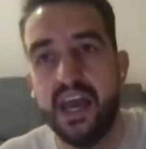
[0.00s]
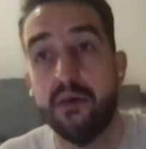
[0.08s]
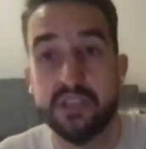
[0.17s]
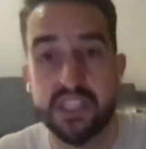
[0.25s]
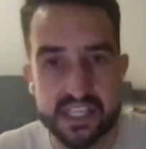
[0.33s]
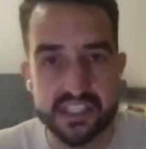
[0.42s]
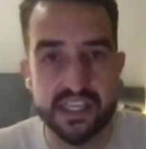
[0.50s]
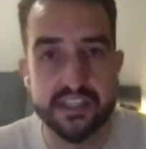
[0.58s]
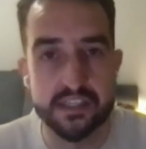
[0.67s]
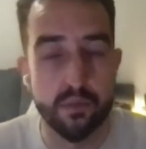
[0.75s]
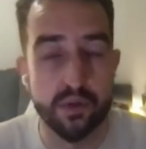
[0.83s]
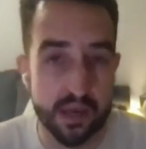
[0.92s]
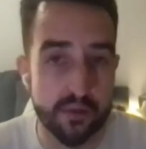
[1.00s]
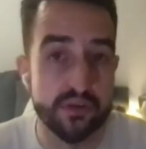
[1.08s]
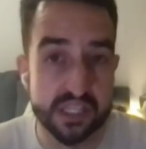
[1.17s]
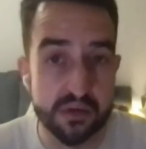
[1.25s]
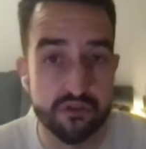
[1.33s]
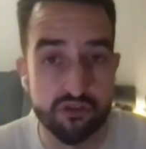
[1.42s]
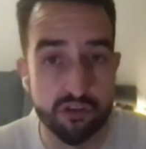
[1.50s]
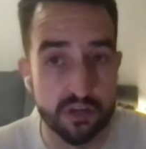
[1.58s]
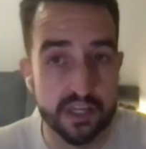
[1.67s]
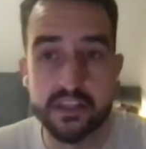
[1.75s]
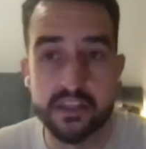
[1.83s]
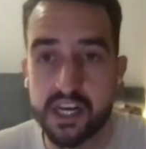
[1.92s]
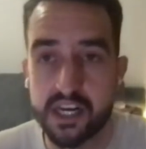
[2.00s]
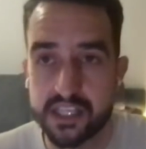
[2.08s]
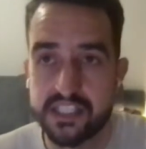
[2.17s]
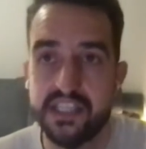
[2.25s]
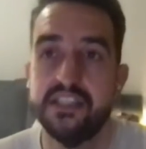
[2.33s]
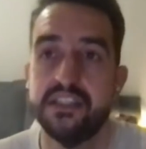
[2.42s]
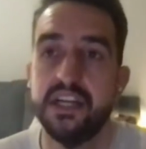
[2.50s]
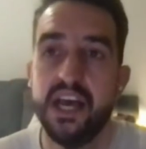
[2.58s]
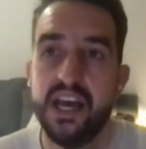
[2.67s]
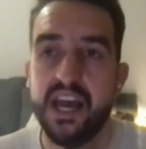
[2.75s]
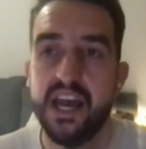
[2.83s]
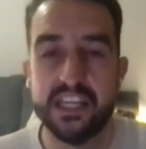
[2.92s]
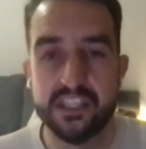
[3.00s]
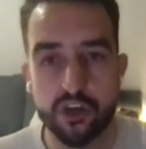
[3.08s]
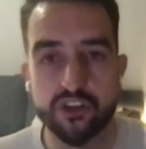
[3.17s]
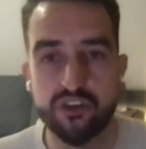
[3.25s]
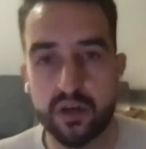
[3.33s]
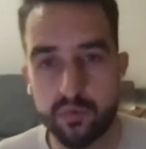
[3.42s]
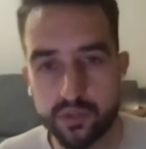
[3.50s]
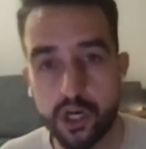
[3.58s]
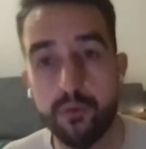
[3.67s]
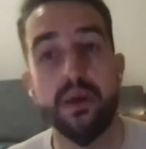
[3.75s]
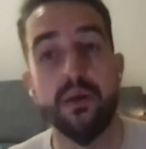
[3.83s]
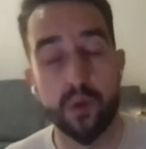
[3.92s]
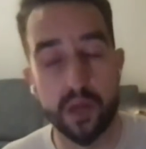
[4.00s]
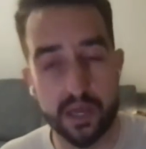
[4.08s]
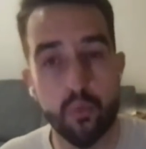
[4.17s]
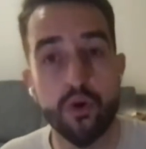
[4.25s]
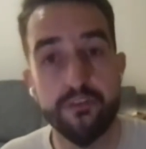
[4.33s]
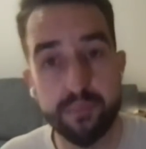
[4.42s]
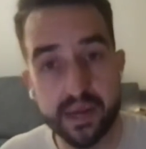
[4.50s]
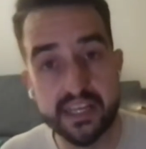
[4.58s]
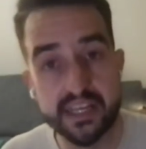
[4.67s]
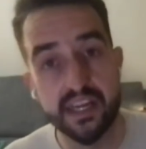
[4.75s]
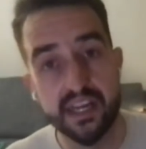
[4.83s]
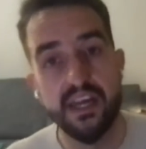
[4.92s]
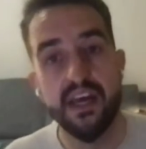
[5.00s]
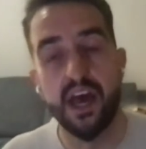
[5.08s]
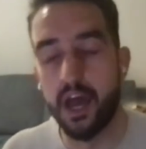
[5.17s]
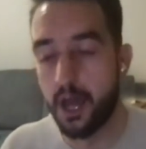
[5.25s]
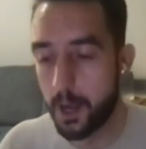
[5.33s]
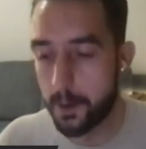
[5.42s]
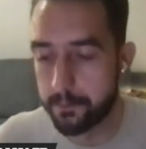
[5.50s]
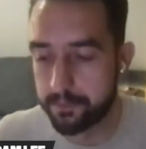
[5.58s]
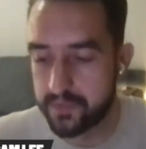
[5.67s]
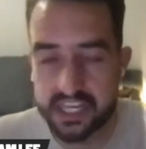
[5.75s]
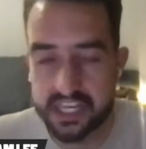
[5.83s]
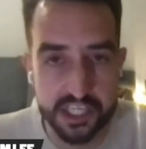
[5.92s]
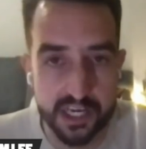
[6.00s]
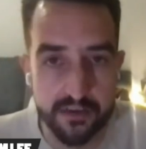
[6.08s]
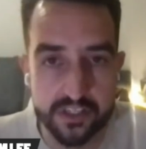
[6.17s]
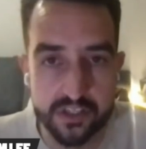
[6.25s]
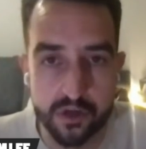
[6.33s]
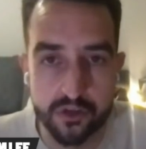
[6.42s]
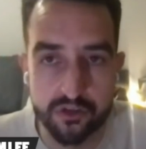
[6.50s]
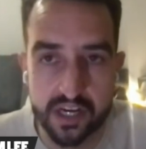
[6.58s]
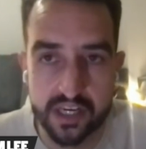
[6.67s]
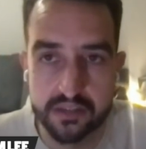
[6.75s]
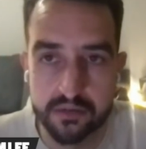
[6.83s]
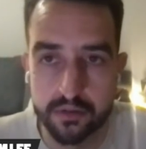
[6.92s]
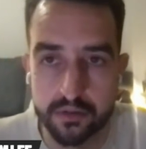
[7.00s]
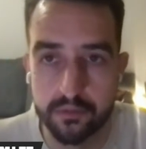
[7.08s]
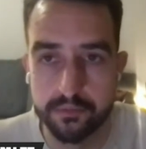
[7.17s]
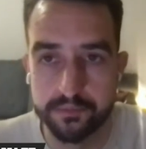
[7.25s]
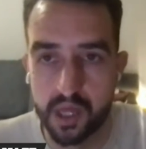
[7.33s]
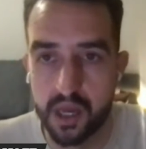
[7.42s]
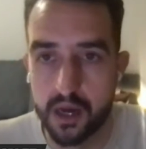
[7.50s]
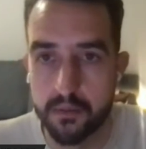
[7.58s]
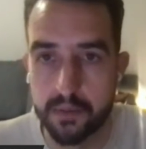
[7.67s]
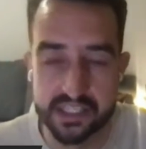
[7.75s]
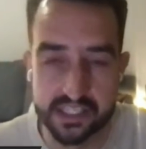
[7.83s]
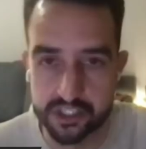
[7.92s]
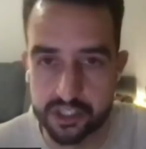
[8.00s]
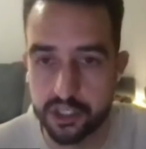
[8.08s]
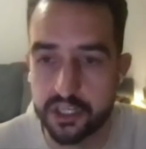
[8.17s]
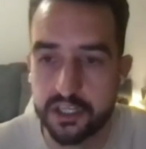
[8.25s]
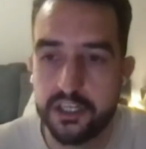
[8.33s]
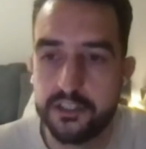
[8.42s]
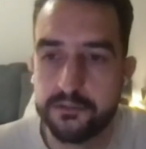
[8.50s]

It was last season when they were still struggling at the start of the season and his contract was up. It would have been the last year of his contract as it stood.